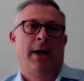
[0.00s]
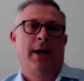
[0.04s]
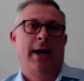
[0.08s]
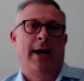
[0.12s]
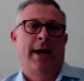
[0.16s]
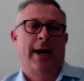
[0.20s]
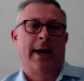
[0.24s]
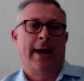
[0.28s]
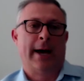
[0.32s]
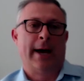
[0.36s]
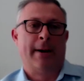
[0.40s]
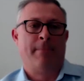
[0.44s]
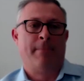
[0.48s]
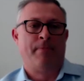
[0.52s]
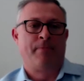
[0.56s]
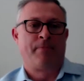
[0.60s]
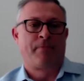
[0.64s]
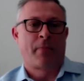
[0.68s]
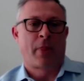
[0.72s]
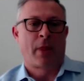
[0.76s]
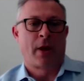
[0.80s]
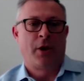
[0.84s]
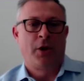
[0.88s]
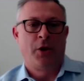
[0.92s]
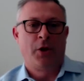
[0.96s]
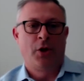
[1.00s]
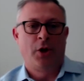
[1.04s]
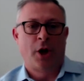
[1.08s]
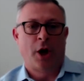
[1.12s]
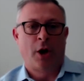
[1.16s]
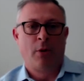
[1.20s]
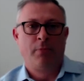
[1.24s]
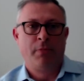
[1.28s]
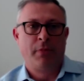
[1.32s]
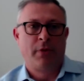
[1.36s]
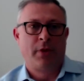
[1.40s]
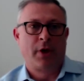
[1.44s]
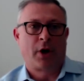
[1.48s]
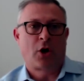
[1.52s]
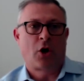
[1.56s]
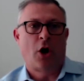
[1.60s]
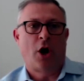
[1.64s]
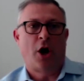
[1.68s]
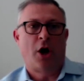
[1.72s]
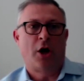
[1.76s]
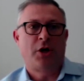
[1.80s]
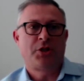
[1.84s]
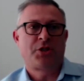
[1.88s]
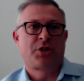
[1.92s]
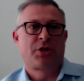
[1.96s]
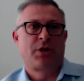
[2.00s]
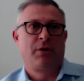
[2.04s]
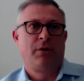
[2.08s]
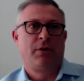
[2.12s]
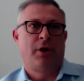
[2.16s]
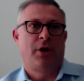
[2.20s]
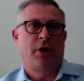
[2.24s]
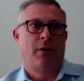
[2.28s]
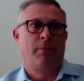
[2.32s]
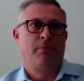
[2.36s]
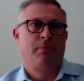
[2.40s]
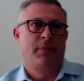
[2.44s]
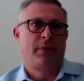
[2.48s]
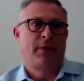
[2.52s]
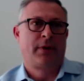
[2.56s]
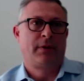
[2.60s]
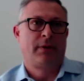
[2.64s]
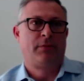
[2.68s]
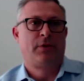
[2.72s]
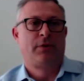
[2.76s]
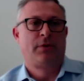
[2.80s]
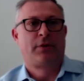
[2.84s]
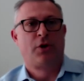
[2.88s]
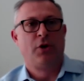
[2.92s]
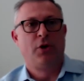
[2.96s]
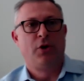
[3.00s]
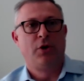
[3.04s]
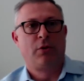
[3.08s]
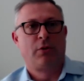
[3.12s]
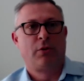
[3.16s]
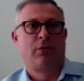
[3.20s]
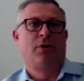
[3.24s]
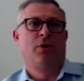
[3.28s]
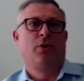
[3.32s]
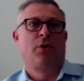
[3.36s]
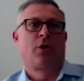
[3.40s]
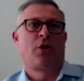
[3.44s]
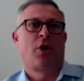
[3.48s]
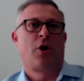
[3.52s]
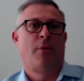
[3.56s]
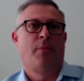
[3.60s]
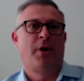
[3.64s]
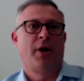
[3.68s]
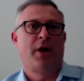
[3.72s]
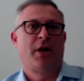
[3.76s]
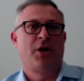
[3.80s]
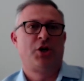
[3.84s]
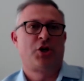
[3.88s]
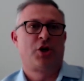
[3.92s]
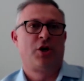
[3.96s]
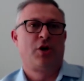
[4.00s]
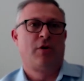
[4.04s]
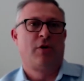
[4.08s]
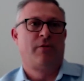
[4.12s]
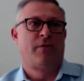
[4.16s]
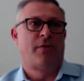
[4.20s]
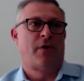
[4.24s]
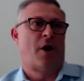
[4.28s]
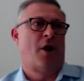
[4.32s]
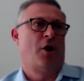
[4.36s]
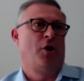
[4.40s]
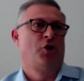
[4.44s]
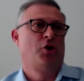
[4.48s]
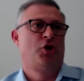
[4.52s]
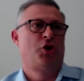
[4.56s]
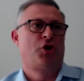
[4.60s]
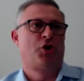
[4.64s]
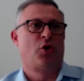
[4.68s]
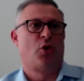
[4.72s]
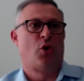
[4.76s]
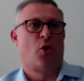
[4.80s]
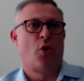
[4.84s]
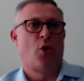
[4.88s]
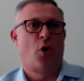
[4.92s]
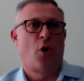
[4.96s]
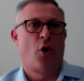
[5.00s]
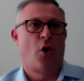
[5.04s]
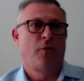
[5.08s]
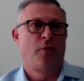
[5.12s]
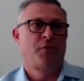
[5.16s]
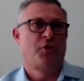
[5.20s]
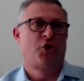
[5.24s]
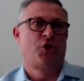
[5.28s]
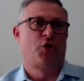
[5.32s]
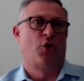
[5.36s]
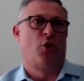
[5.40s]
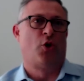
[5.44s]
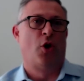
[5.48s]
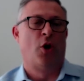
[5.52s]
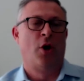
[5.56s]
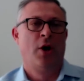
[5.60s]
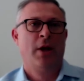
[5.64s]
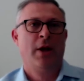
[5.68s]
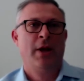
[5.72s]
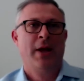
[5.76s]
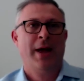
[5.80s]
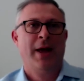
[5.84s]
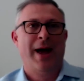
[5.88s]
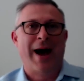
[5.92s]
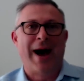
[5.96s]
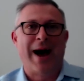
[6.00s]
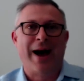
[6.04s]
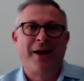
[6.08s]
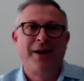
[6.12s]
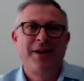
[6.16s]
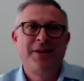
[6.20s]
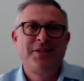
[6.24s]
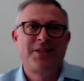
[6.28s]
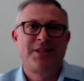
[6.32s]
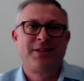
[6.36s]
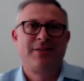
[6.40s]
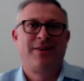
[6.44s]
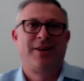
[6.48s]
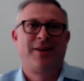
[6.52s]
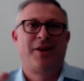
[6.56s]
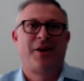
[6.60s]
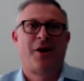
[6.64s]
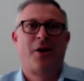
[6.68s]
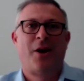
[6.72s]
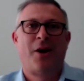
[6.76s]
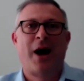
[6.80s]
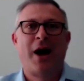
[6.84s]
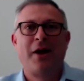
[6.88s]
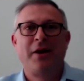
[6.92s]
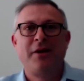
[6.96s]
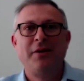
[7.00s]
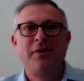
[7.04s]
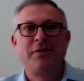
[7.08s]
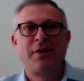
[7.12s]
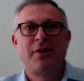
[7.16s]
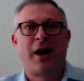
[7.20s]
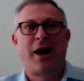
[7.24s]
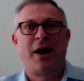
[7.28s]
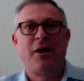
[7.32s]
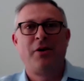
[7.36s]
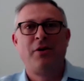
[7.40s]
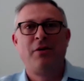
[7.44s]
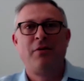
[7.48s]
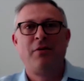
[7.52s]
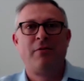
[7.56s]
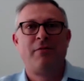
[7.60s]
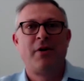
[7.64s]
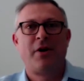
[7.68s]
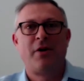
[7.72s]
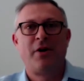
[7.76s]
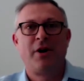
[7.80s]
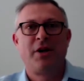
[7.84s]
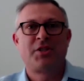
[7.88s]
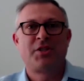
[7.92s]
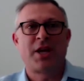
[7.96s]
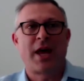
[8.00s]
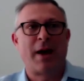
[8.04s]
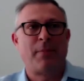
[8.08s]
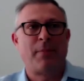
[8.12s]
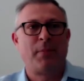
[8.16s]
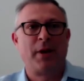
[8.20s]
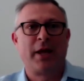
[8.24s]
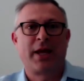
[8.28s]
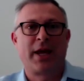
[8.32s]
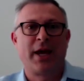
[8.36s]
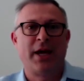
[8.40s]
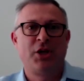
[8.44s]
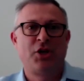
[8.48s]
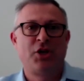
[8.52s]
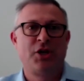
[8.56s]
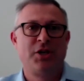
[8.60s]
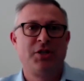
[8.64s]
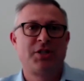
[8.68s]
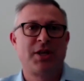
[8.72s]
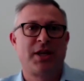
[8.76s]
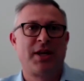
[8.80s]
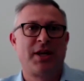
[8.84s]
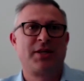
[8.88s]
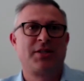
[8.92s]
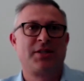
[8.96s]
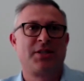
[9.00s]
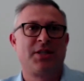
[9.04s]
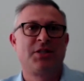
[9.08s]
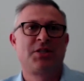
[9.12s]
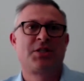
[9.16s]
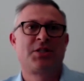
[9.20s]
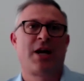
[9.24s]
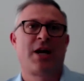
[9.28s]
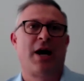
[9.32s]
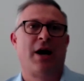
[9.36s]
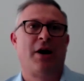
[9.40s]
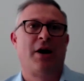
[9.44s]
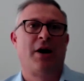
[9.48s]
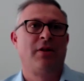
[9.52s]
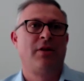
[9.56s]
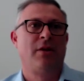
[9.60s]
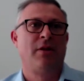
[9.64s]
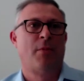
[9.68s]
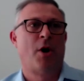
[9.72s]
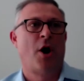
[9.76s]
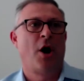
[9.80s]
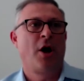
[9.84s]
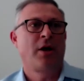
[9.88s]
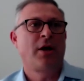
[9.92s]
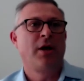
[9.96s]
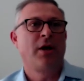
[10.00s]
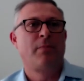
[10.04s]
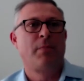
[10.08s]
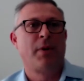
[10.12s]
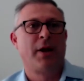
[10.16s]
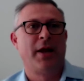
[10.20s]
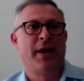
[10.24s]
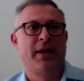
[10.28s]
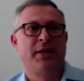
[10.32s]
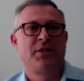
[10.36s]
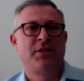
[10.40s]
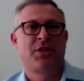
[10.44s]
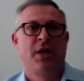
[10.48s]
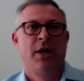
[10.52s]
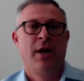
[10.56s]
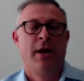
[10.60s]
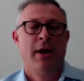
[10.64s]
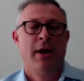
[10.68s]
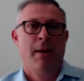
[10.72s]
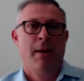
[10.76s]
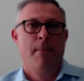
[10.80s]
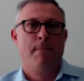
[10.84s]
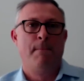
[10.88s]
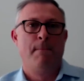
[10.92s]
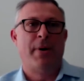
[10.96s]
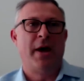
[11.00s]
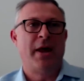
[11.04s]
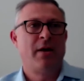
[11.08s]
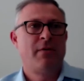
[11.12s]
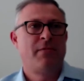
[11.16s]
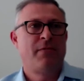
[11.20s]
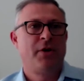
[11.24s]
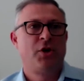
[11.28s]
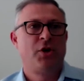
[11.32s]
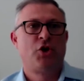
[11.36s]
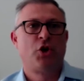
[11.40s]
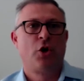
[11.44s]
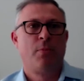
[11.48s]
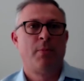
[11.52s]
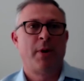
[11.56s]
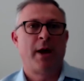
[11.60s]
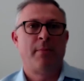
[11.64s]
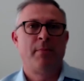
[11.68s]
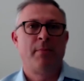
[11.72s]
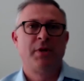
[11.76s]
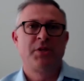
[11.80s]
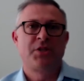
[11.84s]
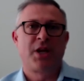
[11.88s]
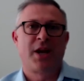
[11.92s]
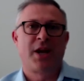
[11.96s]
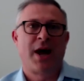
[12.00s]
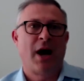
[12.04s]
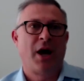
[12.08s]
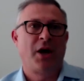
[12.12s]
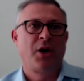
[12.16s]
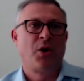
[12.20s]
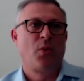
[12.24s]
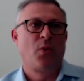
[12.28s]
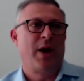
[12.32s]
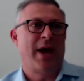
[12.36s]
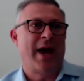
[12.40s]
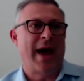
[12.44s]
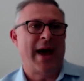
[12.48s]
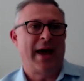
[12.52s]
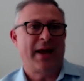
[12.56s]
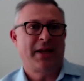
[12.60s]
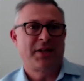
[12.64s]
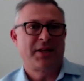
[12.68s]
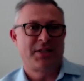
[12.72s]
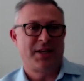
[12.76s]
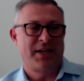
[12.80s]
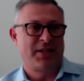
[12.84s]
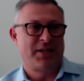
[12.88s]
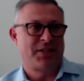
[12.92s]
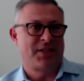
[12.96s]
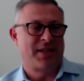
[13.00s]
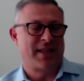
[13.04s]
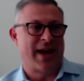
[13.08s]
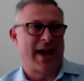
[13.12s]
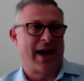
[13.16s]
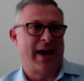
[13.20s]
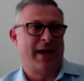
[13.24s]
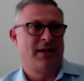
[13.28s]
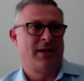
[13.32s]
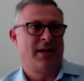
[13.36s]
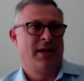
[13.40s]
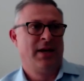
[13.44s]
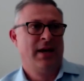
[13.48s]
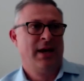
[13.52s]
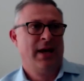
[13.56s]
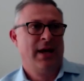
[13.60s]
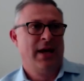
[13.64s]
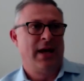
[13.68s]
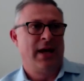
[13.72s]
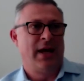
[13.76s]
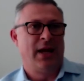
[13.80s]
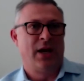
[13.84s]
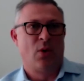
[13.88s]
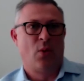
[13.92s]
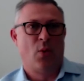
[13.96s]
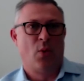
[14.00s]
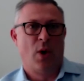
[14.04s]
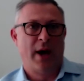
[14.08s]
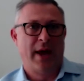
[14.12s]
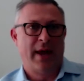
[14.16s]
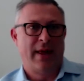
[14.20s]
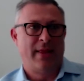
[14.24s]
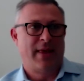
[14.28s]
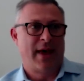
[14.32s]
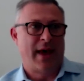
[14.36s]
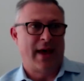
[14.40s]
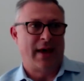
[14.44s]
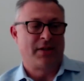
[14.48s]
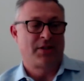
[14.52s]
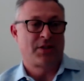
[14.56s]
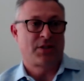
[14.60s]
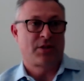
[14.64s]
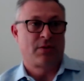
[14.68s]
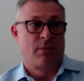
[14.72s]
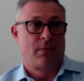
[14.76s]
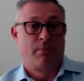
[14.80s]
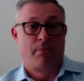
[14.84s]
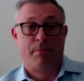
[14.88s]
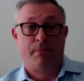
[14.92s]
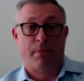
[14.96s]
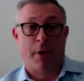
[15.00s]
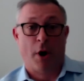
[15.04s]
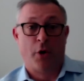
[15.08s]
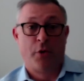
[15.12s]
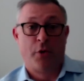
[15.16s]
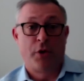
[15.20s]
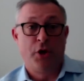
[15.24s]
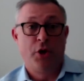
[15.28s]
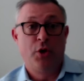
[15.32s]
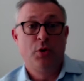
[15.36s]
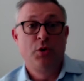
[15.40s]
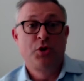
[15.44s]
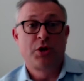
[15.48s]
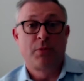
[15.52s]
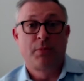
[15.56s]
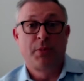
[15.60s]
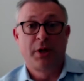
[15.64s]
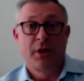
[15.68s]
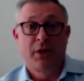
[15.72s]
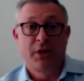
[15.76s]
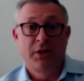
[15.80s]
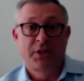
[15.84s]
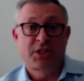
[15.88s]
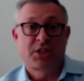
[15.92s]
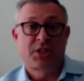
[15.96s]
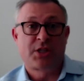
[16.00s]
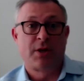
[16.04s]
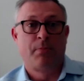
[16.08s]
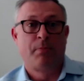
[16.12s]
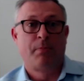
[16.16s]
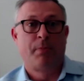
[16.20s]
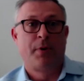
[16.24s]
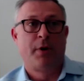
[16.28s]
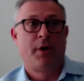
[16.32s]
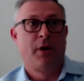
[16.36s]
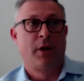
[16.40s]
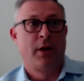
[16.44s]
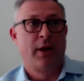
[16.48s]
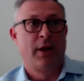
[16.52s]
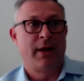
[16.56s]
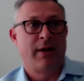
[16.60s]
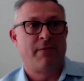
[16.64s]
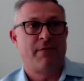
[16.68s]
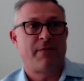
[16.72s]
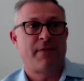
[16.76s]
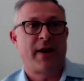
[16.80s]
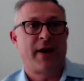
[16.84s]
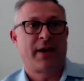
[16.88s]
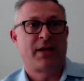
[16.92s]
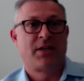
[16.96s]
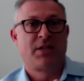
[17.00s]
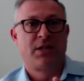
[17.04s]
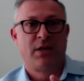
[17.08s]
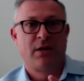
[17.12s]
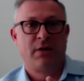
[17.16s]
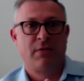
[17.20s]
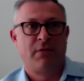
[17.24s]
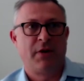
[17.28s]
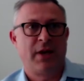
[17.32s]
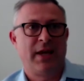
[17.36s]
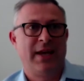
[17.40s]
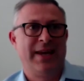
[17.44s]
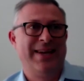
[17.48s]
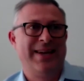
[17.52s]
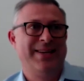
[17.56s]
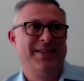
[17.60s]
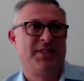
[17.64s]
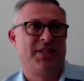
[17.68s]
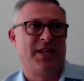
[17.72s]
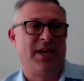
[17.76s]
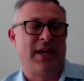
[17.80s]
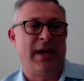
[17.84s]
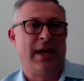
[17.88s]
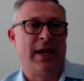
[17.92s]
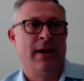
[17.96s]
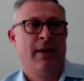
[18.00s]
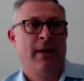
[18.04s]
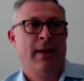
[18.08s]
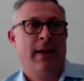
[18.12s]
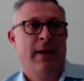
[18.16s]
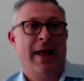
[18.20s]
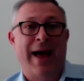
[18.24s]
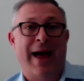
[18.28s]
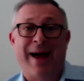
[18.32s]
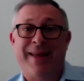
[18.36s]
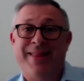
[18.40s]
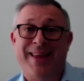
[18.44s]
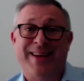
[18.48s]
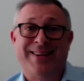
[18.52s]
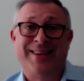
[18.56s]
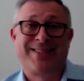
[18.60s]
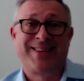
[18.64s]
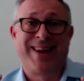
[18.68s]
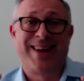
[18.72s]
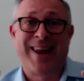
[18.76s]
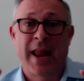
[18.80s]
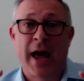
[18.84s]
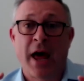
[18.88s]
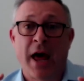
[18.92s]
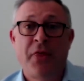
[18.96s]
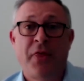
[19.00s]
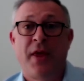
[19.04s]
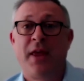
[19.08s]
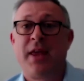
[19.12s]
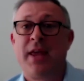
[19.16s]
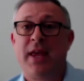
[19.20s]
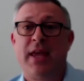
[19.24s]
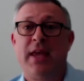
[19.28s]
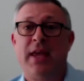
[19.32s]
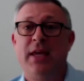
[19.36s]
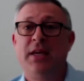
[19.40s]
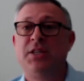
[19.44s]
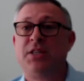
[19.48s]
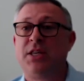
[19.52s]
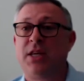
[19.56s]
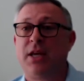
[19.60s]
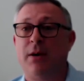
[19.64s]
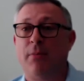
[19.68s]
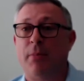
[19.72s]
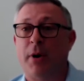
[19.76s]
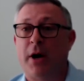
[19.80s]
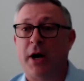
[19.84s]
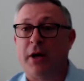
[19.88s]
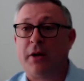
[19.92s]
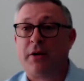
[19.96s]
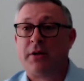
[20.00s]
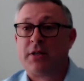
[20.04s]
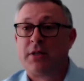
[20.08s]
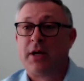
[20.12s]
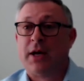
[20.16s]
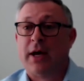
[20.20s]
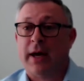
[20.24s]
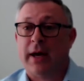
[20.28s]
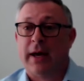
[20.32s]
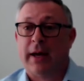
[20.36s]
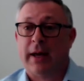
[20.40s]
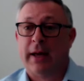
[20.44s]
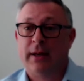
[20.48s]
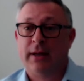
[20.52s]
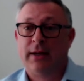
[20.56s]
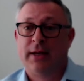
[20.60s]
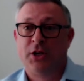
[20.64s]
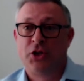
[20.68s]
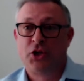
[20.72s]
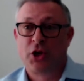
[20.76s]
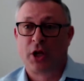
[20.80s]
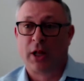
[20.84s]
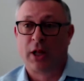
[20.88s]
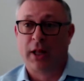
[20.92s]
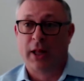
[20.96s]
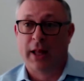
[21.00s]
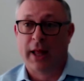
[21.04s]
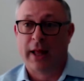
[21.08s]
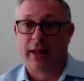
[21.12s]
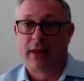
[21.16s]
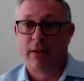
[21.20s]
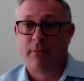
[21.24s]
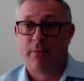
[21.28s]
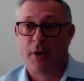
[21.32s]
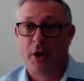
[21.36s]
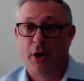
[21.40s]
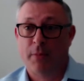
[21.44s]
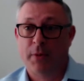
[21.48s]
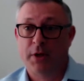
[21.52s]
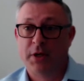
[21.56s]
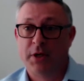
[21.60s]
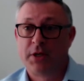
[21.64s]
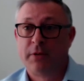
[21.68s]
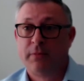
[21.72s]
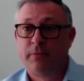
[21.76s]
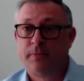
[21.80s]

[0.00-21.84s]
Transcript: um, you know the cost you know do you do a combination of onshore offshore how does you know how do how do the various applications that exist out in the marketplace benefit your members and how do we access that in a way that's both usable simple effective easy and there's nothing easy about uh, digital at the moment